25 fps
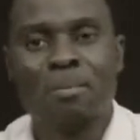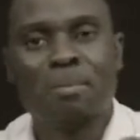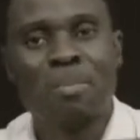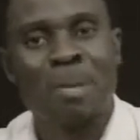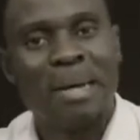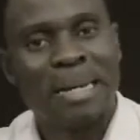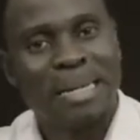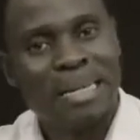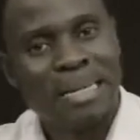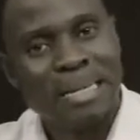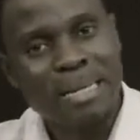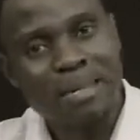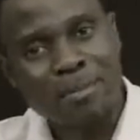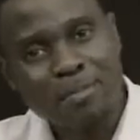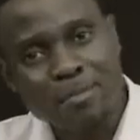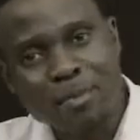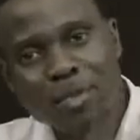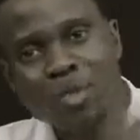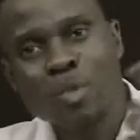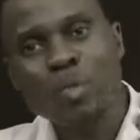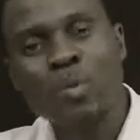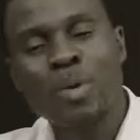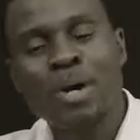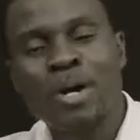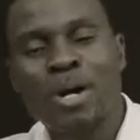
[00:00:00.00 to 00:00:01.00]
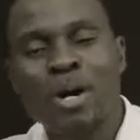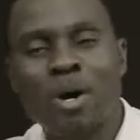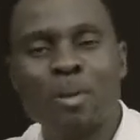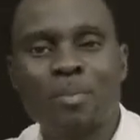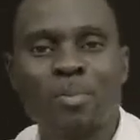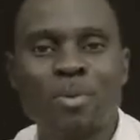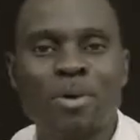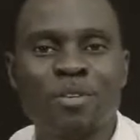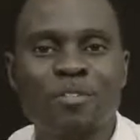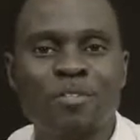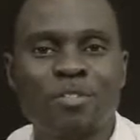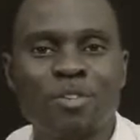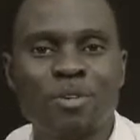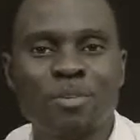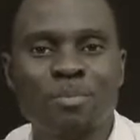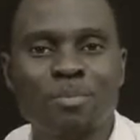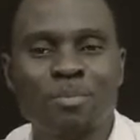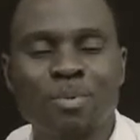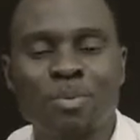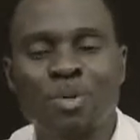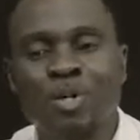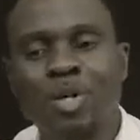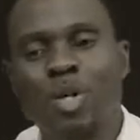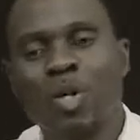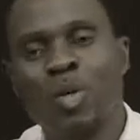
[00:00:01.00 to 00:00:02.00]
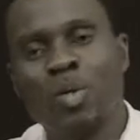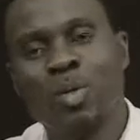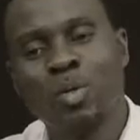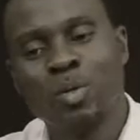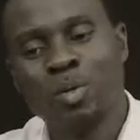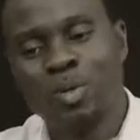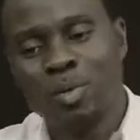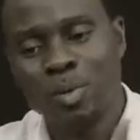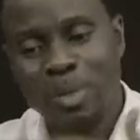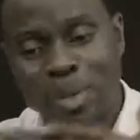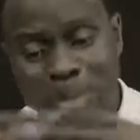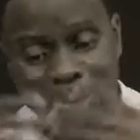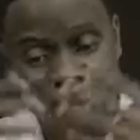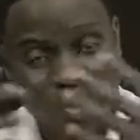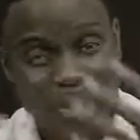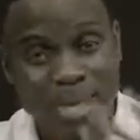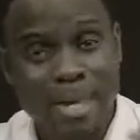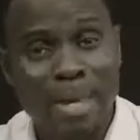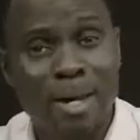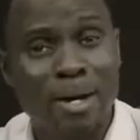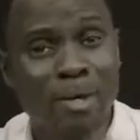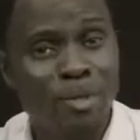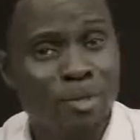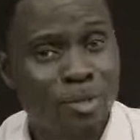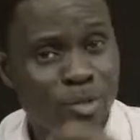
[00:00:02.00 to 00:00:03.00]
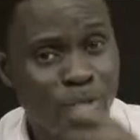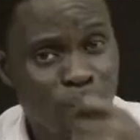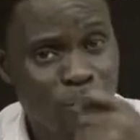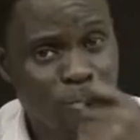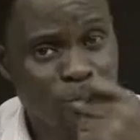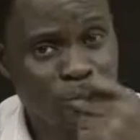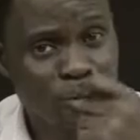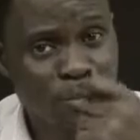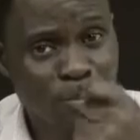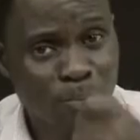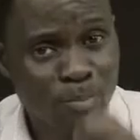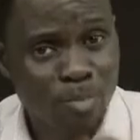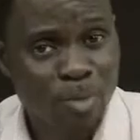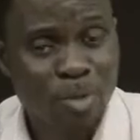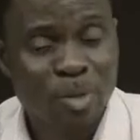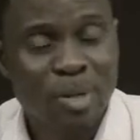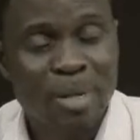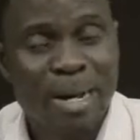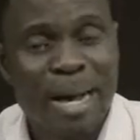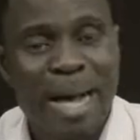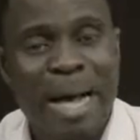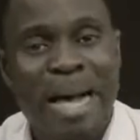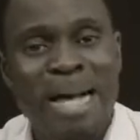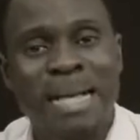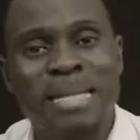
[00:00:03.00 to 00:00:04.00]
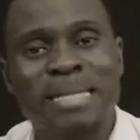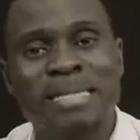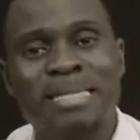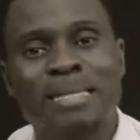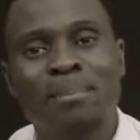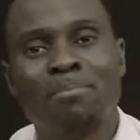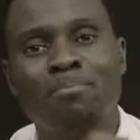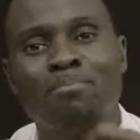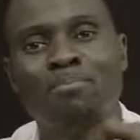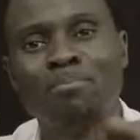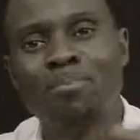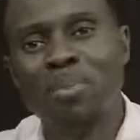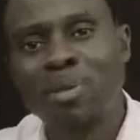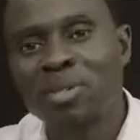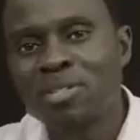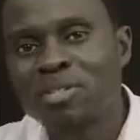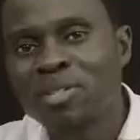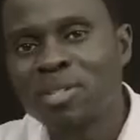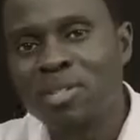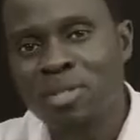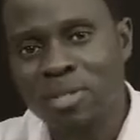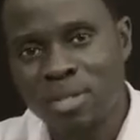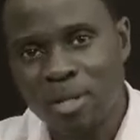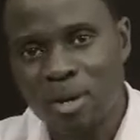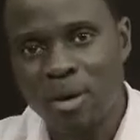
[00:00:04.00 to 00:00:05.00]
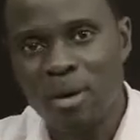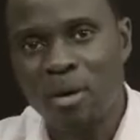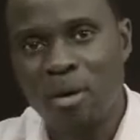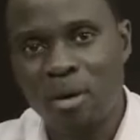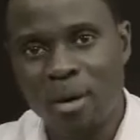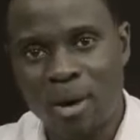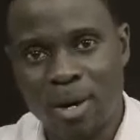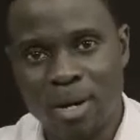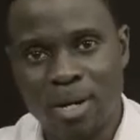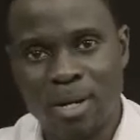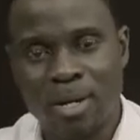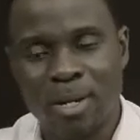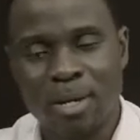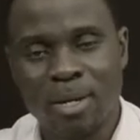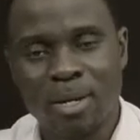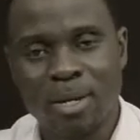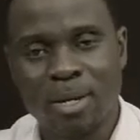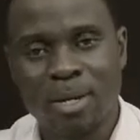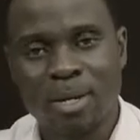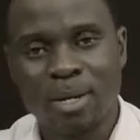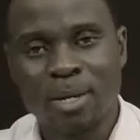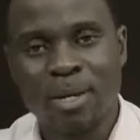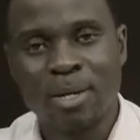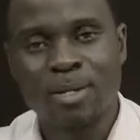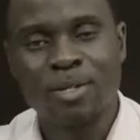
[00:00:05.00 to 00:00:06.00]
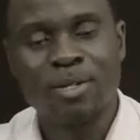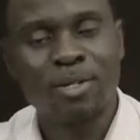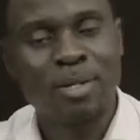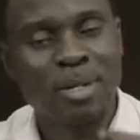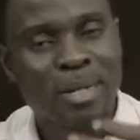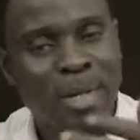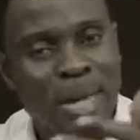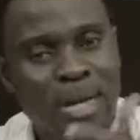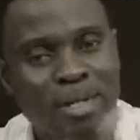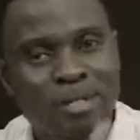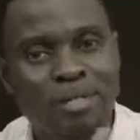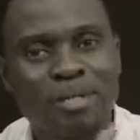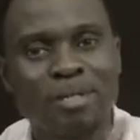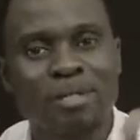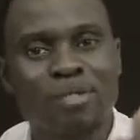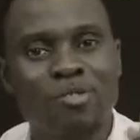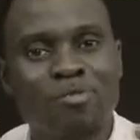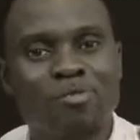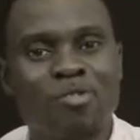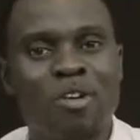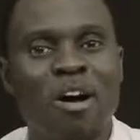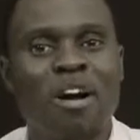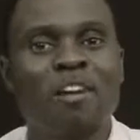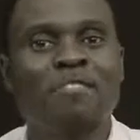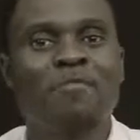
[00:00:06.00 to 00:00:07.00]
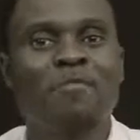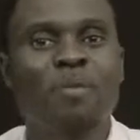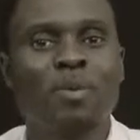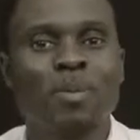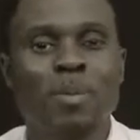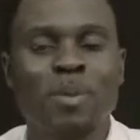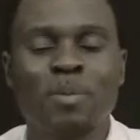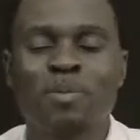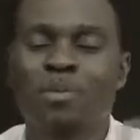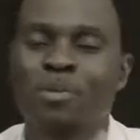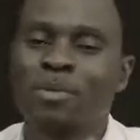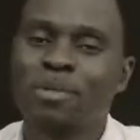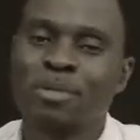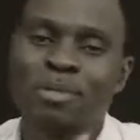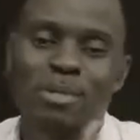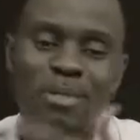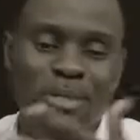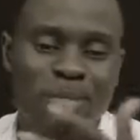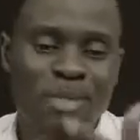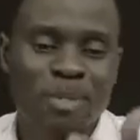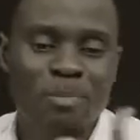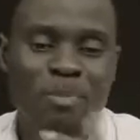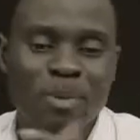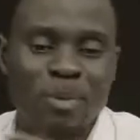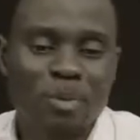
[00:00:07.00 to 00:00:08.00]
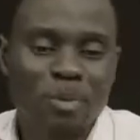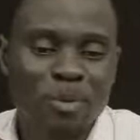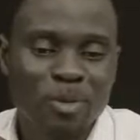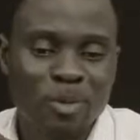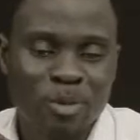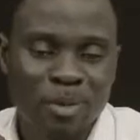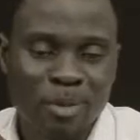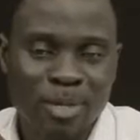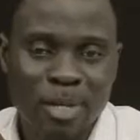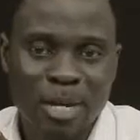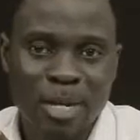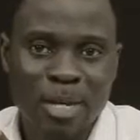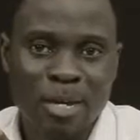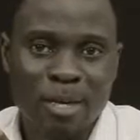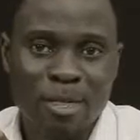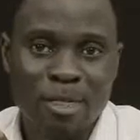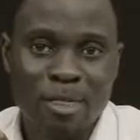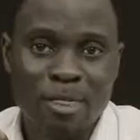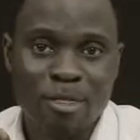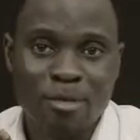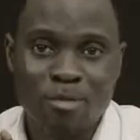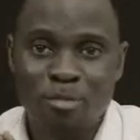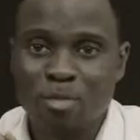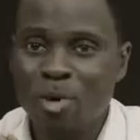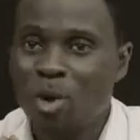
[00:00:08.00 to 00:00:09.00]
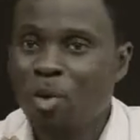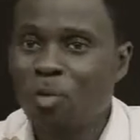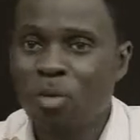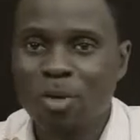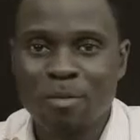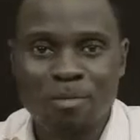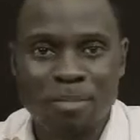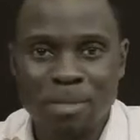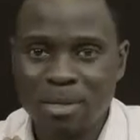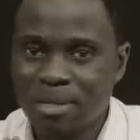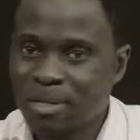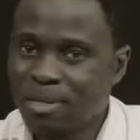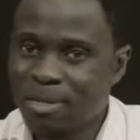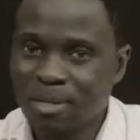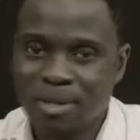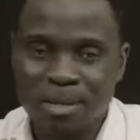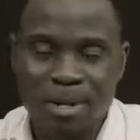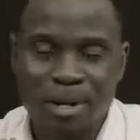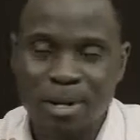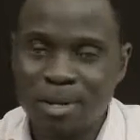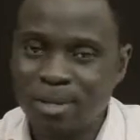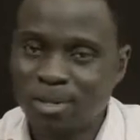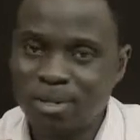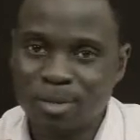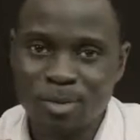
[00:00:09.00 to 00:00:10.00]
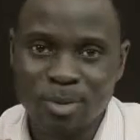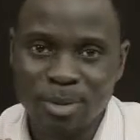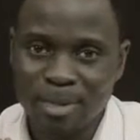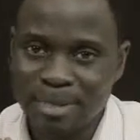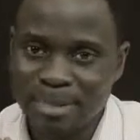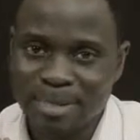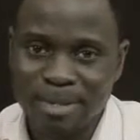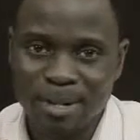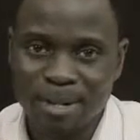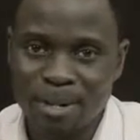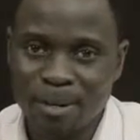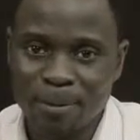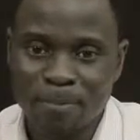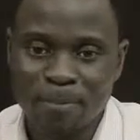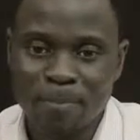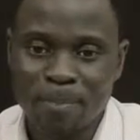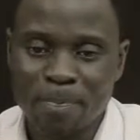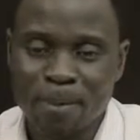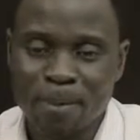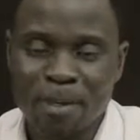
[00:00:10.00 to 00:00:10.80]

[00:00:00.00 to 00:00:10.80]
By giving away a copy of your book, or you use your book as a business card, you can actually drive more people. You see people today throw away business cards all the time.